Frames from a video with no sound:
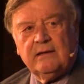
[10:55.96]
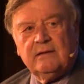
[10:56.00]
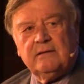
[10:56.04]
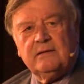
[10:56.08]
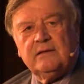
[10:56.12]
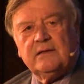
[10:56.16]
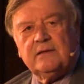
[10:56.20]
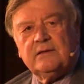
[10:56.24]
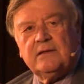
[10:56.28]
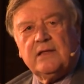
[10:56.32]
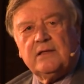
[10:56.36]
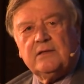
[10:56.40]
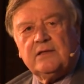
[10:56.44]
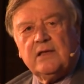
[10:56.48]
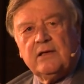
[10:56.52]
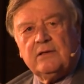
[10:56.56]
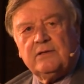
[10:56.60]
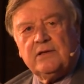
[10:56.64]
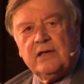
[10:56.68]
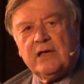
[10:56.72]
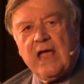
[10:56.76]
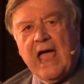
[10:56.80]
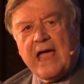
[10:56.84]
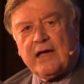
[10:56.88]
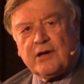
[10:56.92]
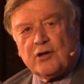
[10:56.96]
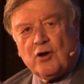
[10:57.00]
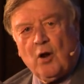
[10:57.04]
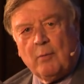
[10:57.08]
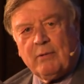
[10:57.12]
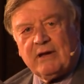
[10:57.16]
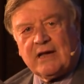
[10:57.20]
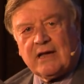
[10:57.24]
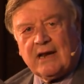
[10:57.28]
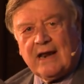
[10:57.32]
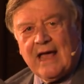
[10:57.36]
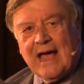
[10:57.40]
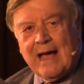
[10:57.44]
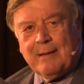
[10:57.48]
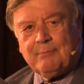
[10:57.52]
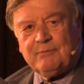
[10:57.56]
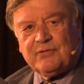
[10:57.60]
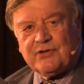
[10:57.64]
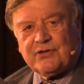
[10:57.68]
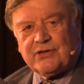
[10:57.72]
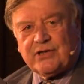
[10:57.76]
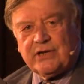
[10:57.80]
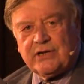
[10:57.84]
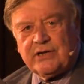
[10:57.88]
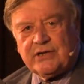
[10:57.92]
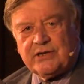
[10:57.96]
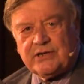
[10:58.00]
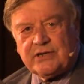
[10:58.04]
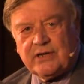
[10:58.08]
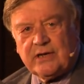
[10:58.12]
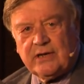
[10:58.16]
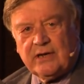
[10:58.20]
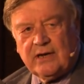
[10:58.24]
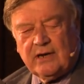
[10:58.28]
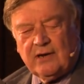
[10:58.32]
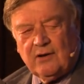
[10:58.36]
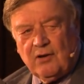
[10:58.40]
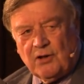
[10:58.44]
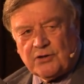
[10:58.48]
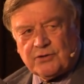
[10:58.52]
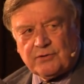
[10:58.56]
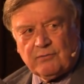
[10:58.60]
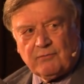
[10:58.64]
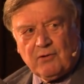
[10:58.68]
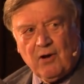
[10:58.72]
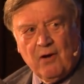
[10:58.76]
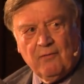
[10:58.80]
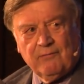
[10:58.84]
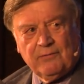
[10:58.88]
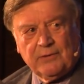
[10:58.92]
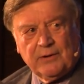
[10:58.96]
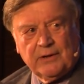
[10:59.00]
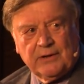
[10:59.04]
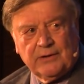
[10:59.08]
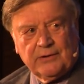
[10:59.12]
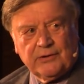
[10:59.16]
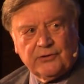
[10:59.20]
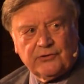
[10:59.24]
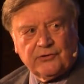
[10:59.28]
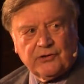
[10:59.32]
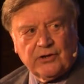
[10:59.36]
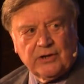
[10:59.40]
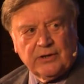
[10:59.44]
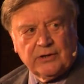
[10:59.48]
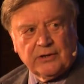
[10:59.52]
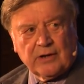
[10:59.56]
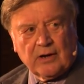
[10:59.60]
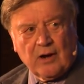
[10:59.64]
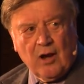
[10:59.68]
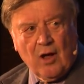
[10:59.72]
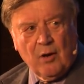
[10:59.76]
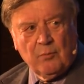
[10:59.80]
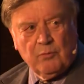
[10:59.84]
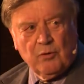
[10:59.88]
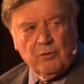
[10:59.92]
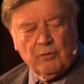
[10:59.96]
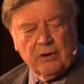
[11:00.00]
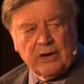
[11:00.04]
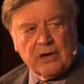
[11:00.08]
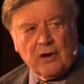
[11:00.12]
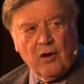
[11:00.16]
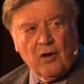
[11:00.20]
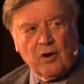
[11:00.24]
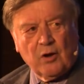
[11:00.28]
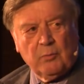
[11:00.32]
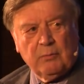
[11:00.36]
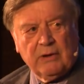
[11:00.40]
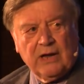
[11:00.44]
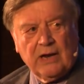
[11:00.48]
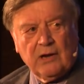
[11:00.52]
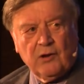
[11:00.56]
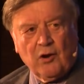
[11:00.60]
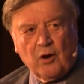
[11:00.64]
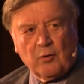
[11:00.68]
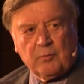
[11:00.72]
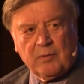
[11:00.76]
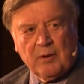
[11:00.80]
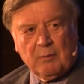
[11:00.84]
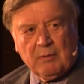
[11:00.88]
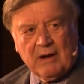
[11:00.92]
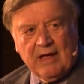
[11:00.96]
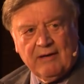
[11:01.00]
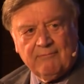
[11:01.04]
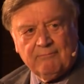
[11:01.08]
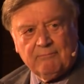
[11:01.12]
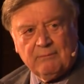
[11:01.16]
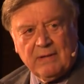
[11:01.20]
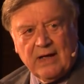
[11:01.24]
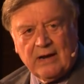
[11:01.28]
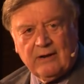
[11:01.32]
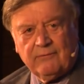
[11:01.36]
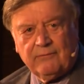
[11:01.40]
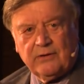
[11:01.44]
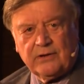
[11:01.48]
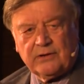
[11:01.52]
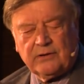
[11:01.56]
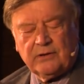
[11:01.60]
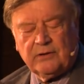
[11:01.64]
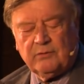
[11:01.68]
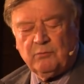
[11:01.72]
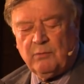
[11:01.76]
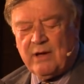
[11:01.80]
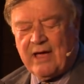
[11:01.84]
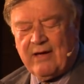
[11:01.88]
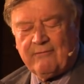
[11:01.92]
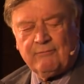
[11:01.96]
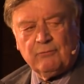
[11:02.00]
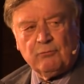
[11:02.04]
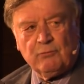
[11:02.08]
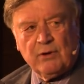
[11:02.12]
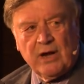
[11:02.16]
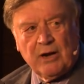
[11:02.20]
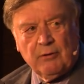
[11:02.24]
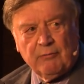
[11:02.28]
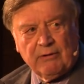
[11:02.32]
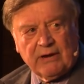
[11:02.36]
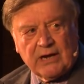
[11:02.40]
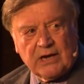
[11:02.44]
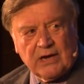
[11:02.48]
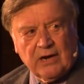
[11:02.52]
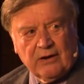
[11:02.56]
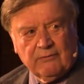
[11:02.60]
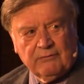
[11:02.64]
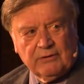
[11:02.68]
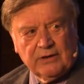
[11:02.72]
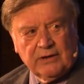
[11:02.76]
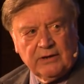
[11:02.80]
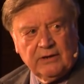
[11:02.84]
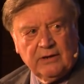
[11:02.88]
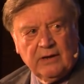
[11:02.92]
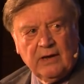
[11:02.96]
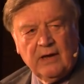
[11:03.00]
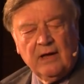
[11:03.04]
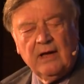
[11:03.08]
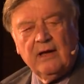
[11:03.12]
the economic collapse, it's the loss of confidence in the global economy. A lot of people haven't benefited. We haven't really recovered